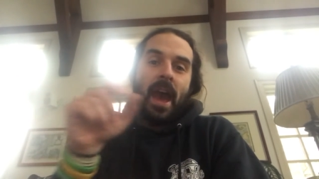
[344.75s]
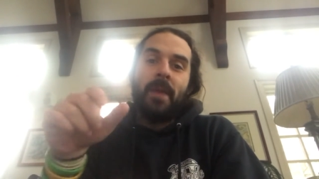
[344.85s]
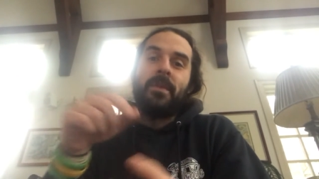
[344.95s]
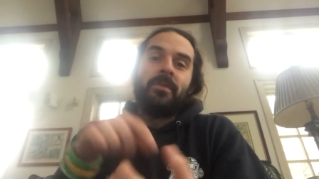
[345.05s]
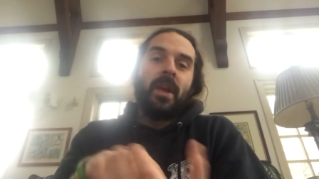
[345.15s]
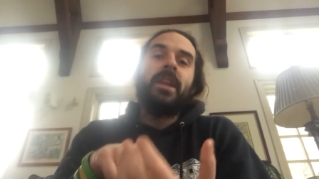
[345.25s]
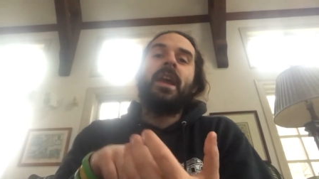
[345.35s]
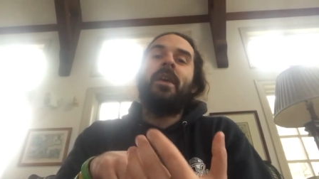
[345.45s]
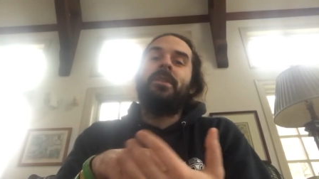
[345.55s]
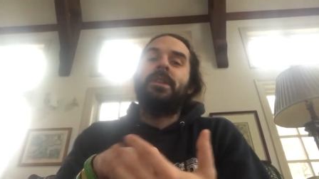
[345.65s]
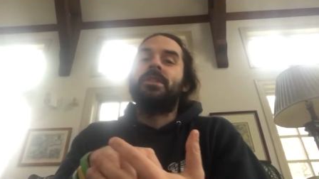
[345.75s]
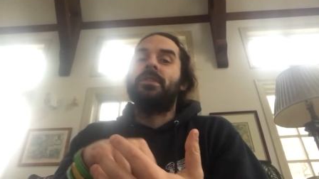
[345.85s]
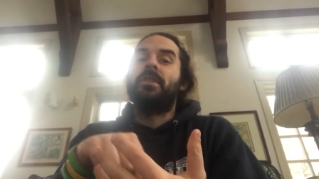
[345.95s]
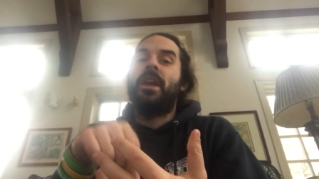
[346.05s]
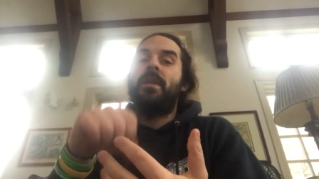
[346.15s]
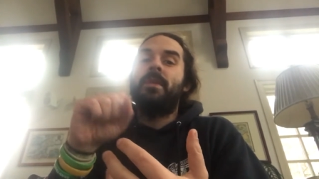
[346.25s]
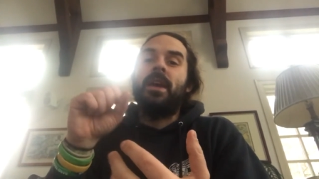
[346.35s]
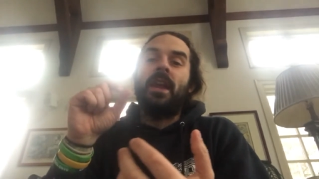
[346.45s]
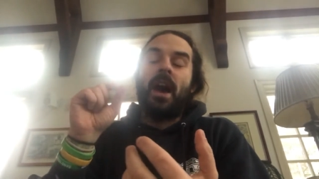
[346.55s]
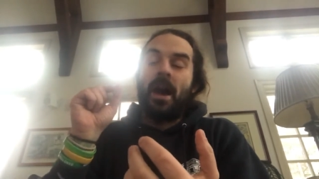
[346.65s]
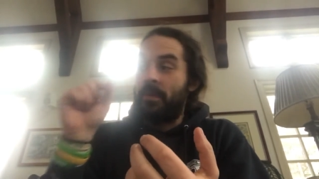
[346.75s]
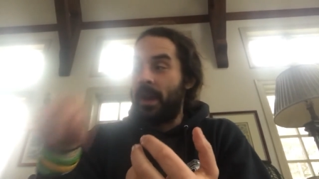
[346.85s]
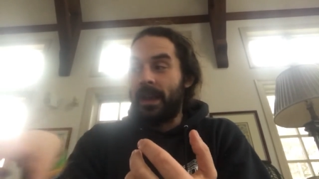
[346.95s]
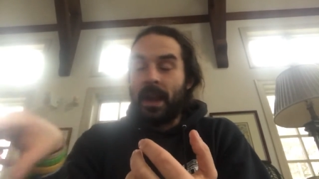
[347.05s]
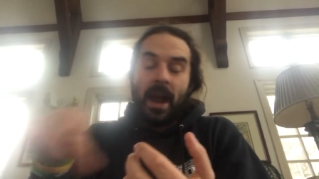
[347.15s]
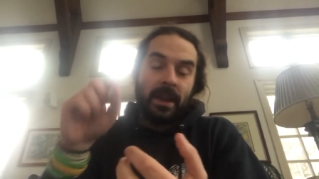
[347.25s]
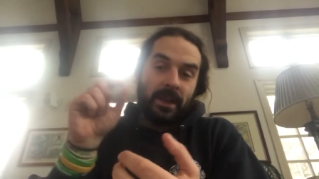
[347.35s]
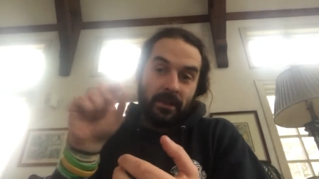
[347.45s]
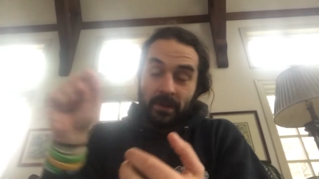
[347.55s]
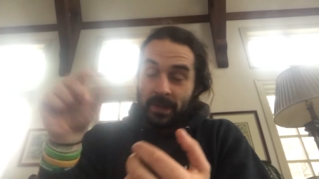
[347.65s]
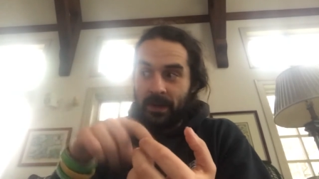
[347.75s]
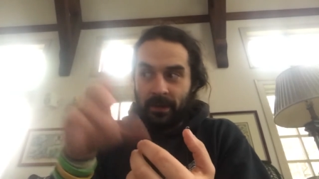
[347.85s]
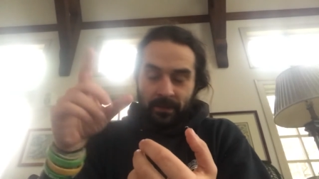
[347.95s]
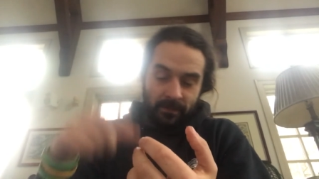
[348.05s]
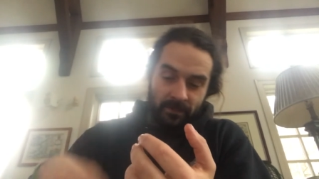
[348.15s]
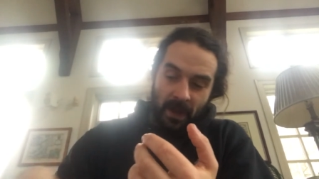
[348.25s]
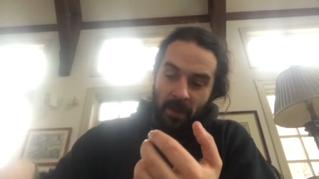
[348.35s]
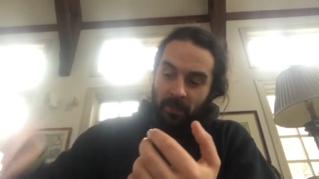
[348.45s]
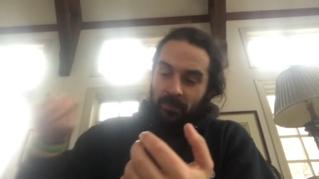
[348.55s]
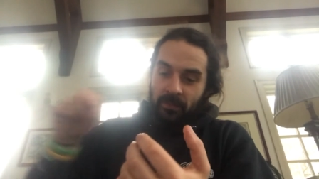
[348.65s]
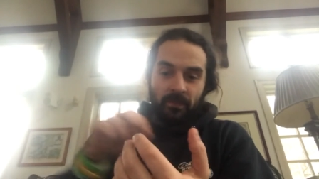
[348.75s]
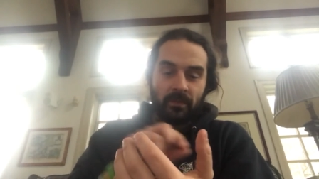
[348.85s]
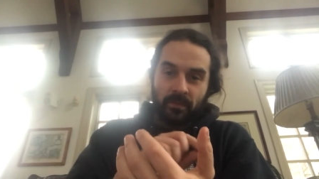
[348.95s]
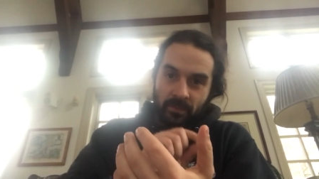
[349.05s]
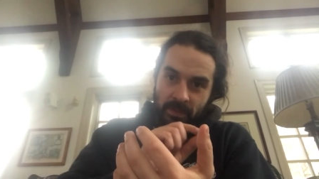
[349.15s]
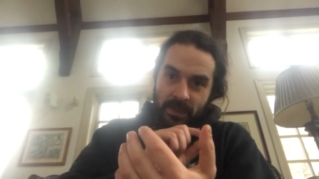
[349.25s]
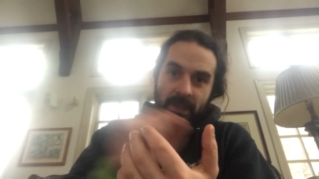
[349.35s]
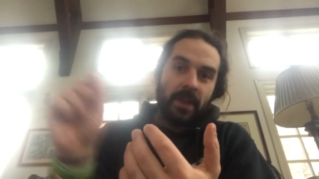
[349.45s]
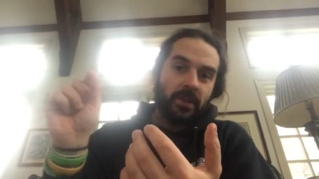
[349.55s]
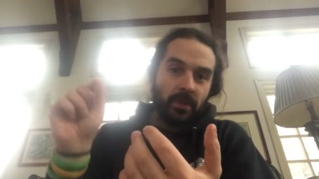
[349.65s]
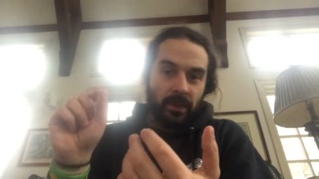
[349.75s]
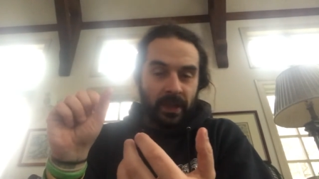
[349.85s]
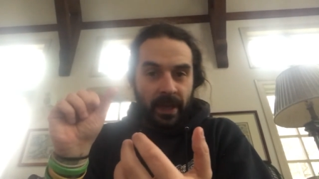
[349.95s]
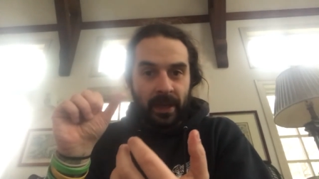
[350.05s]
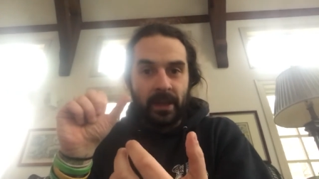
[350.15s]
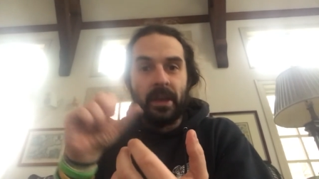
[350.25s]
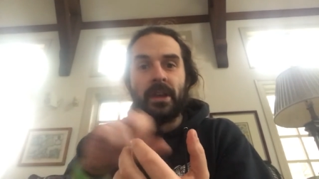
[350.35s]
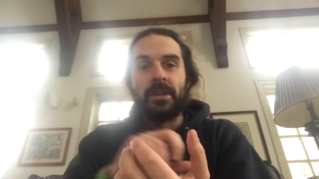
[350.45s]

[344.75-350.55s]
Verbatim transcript: Add me right now on Instagram, and I, when I get out of here, I will send you a link